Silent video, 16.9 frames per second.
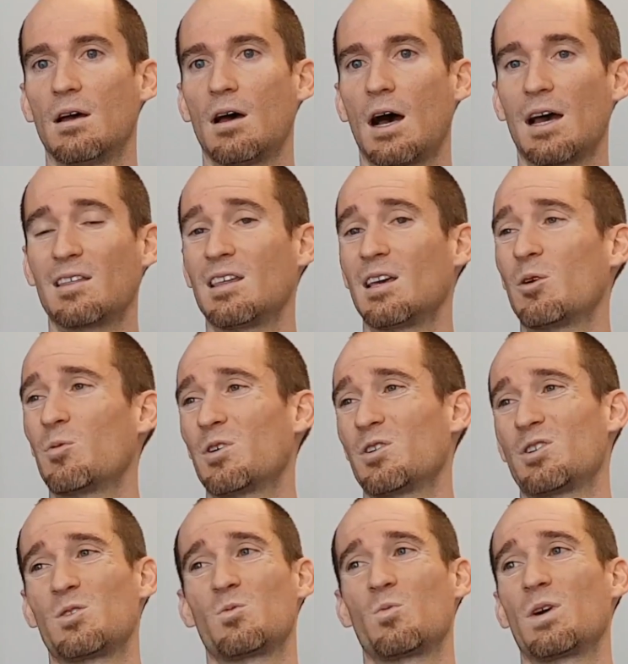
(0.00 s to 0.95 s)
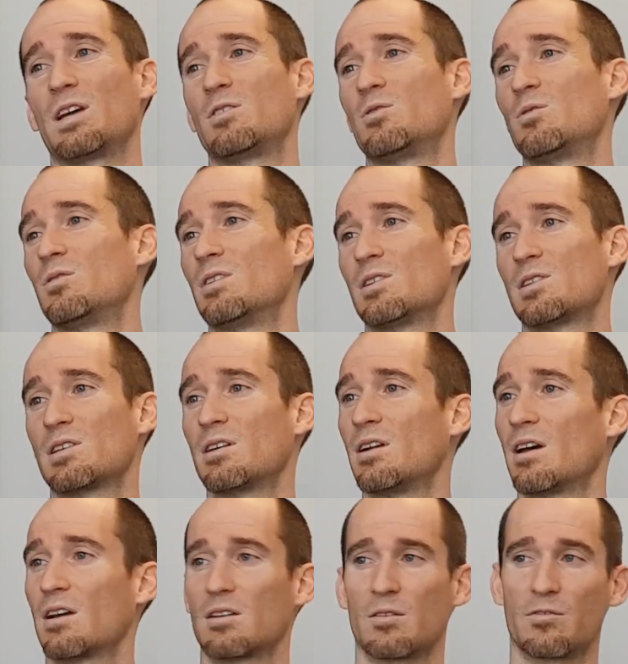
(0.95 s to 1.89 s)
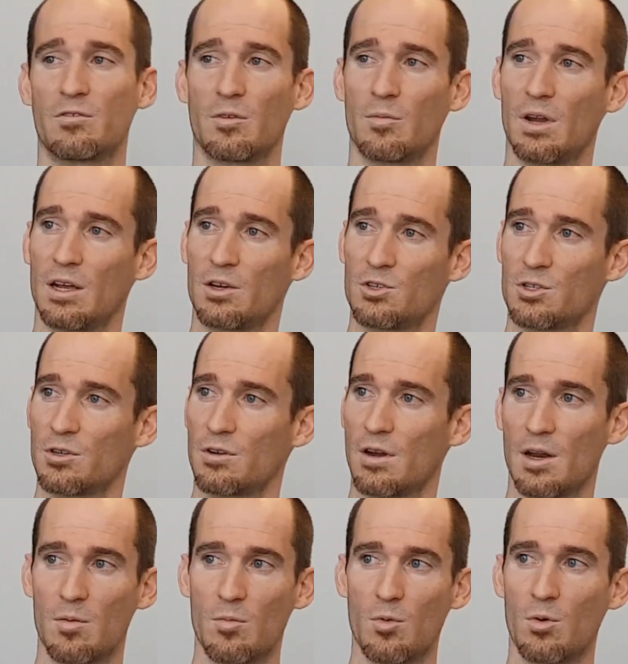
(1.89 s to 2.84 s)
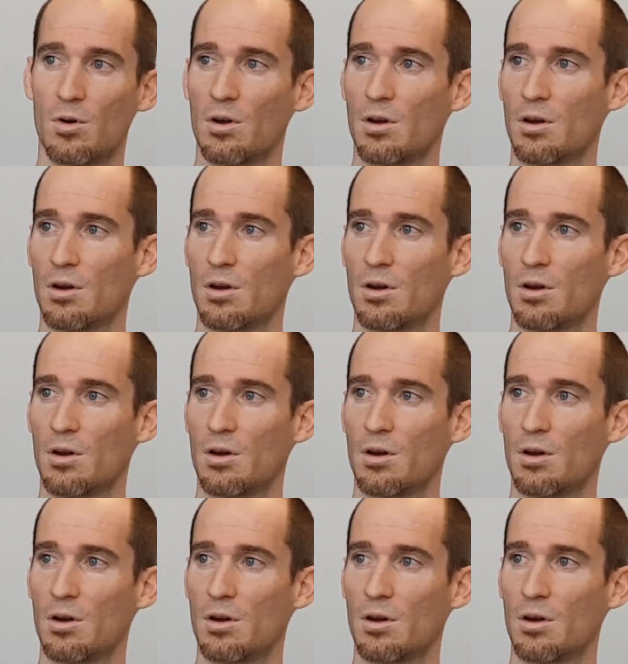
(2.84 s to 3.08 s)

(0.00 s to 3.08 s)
I think we're just way too disconnected from nature anymore.